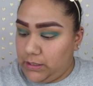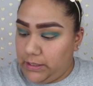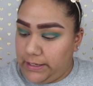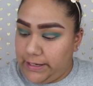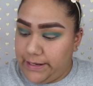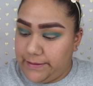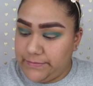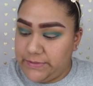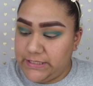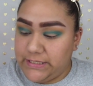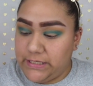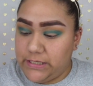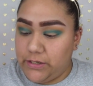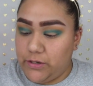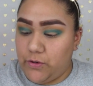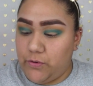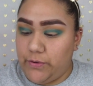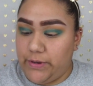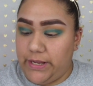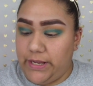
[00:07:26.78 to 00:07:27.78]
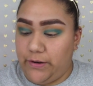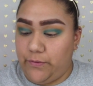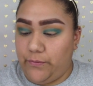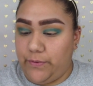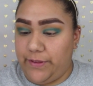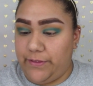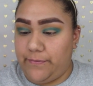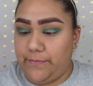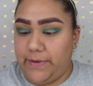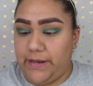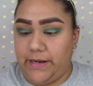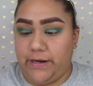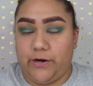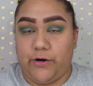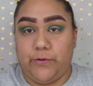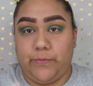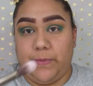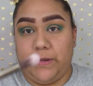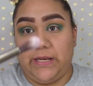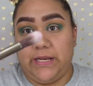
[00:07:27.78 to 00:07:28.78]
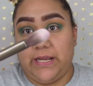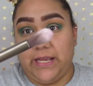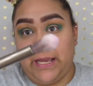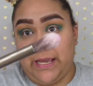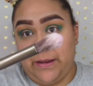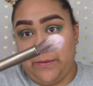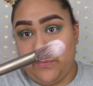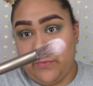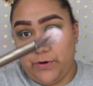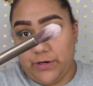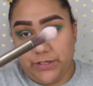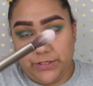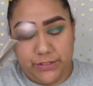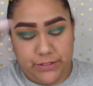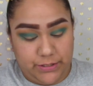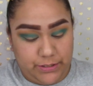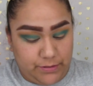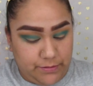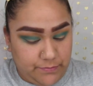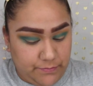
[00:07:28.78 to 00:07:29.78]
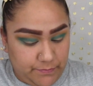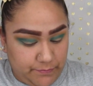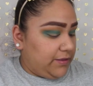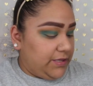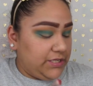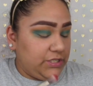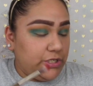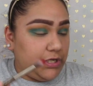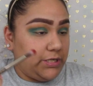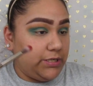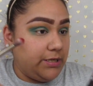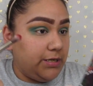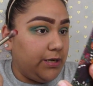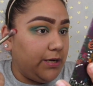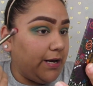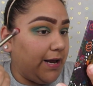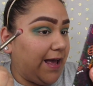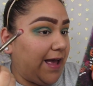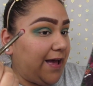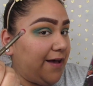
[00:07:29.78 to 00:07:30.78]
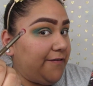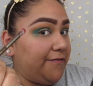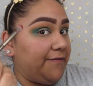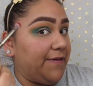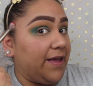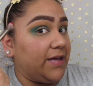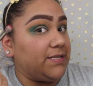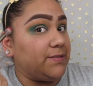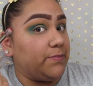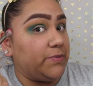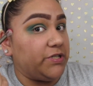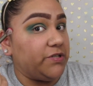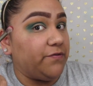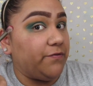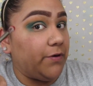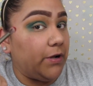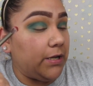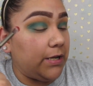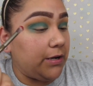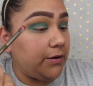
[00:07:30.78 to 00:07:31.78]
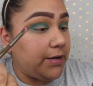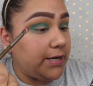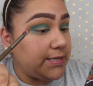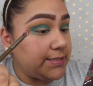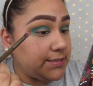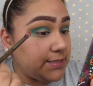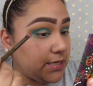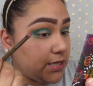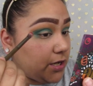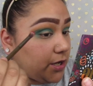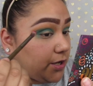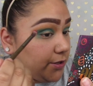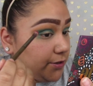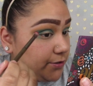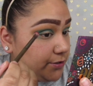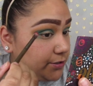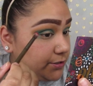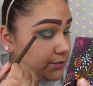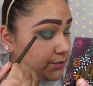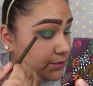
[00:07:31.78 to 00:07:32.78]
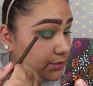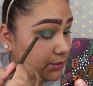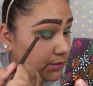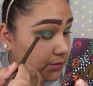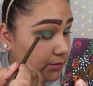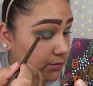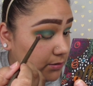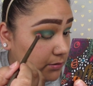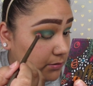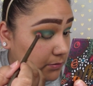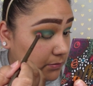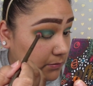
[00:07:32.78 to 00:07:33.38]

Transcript: And I'm just going to go in with my Urban Decay brush. Now, this shade didn't have as much fallout as the others did.